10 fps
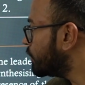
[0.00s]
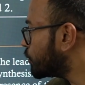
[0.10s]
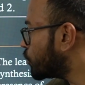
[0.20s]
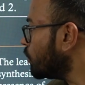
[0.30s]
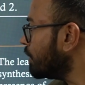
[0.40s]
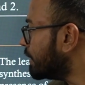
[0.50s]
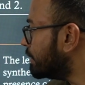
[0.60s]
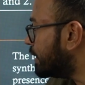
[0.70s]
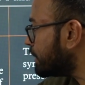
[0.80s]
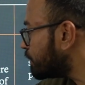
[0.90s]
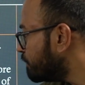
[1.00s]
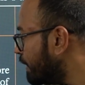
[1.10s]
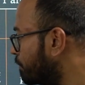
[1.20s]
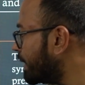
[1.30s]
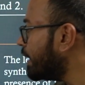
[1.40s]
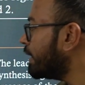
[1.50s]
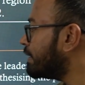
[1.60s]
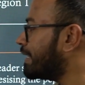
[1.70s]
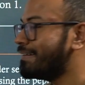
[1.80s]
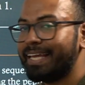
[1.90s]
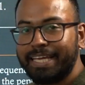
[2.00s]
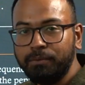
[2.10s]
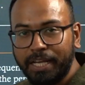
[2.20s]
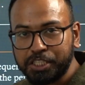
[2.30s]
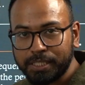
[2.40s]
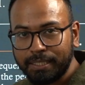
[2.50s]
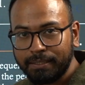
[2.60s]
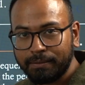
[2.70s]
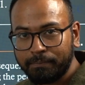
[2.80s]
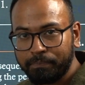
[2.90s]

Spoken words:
So, this will be the regulation